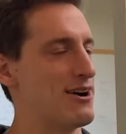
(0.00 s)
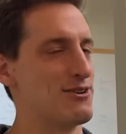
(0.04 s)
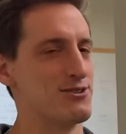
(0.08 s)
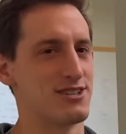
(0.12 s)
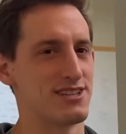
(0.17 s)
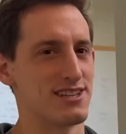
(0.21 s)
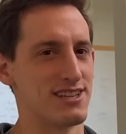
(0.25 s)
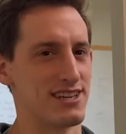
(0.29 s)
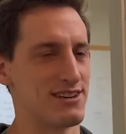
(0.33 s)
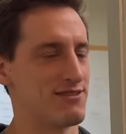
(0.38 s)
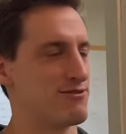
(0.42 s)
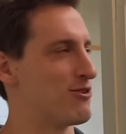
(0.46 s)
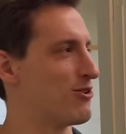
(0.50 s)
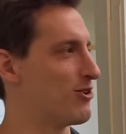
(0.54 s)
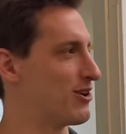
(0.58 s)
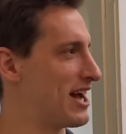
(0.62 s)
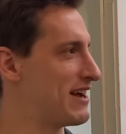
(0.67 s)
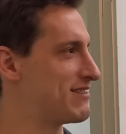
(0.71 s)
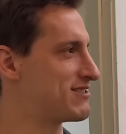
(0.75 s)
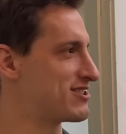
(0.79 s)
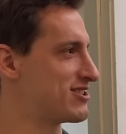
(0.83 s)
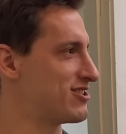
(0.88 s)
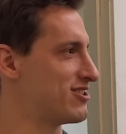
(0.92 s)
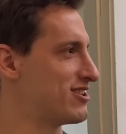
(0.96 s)
it's the Ford
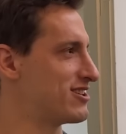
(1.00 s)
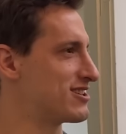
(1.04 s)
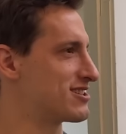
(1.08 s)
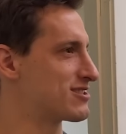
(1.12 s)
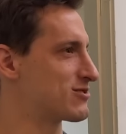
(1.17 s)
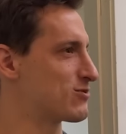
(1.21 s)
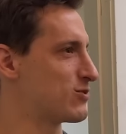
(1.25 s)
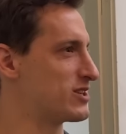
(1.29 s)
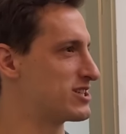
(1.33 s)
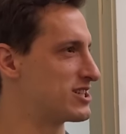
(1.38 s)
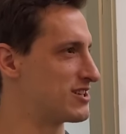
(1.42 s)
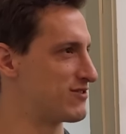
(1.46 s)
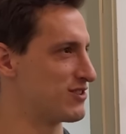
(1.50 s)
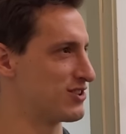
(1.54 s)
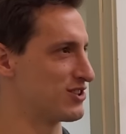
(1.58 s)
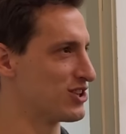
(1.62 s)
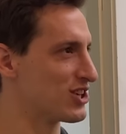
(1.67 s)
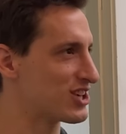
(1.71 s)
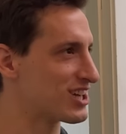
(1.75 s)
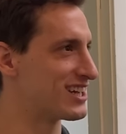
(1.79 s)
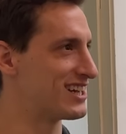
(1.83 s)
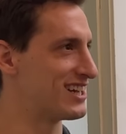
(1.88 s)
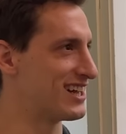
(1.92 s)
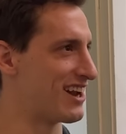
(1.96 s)
S-Series, which if you look
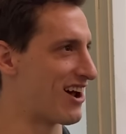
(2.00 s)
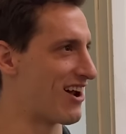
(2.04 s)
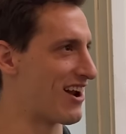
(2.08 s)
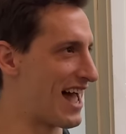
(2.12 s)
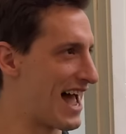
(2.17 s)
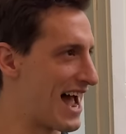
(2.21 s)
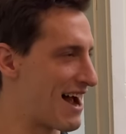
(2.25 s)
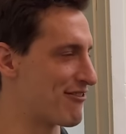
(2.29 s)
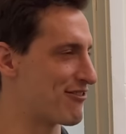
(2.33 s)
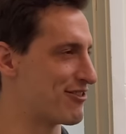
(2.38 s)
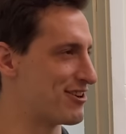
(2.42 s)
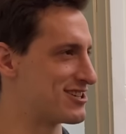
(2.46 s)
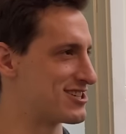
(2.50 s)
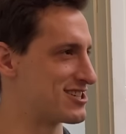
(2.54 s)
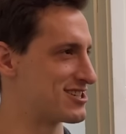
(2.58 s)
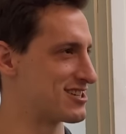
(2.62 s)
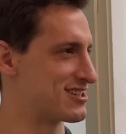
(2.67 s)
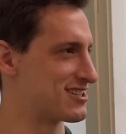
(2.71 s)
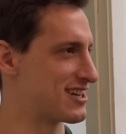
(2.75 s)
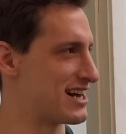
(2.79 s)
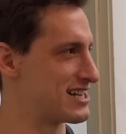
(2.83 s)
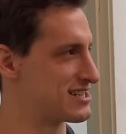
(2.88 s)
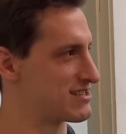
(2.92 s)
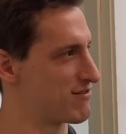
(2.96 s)
at it, on average, is the
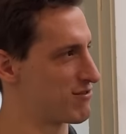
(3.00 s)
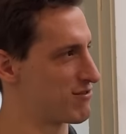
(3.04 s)
size of